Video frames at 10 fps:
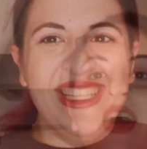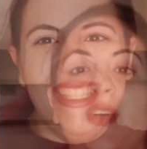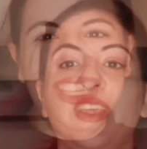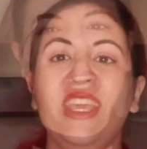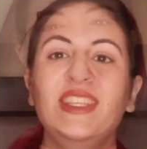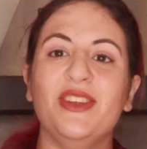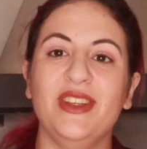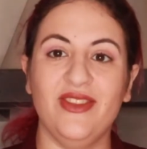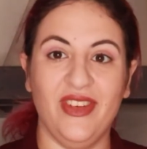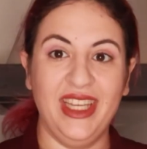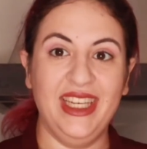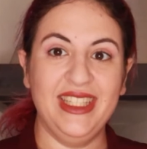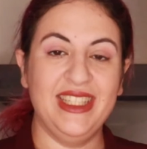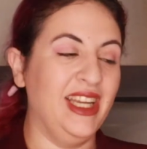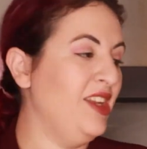Okay, so it's finally
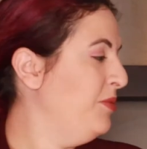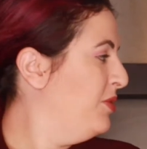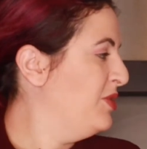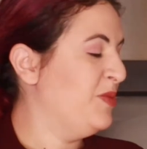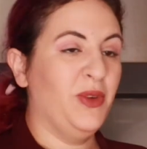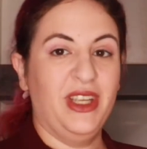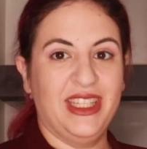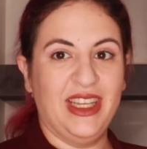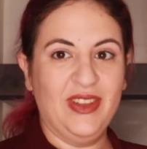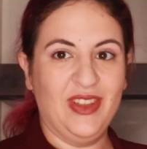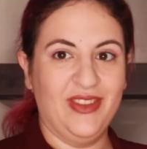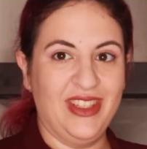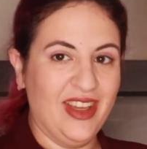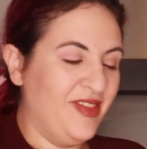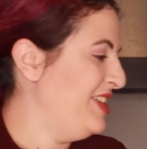done. I'm going to bring it out of
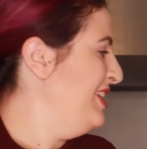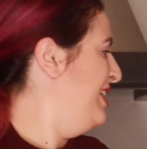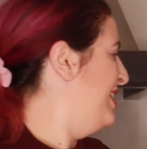the oven.